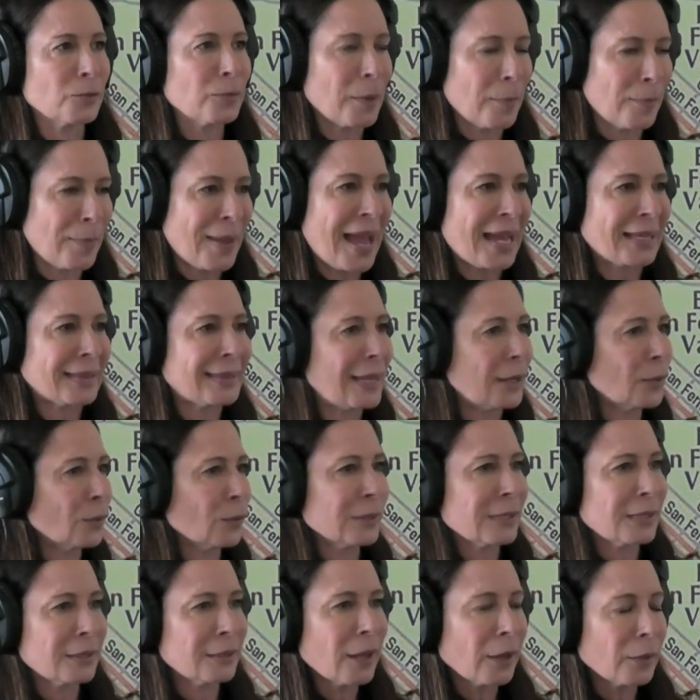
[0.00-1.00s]
But back then it
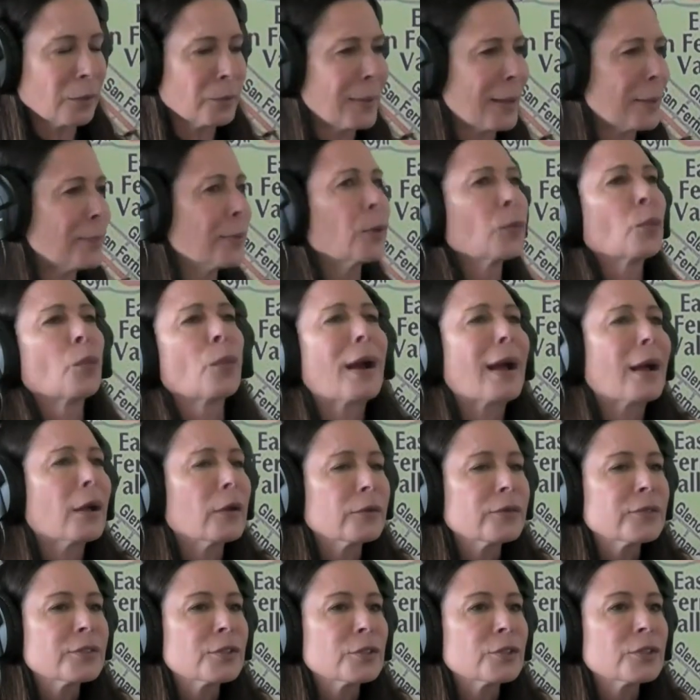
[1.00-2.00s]
was maybe
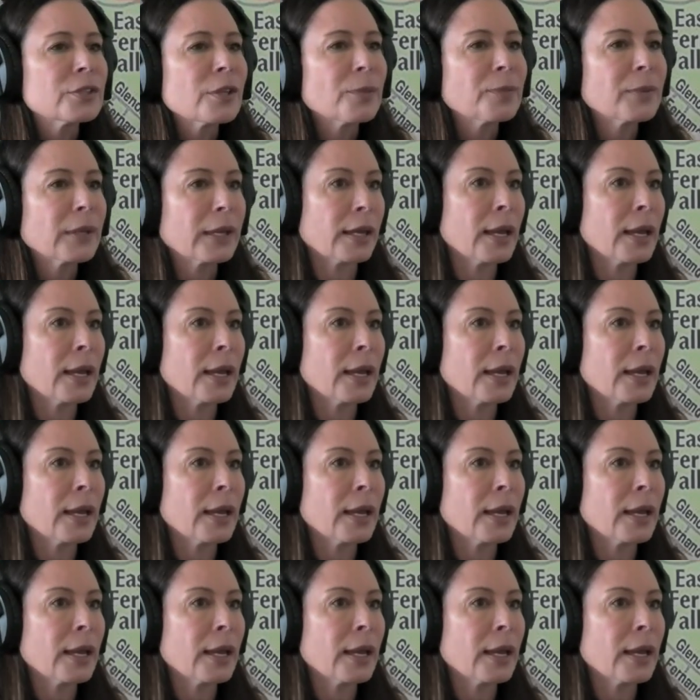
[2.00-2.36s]
Ralph's or something.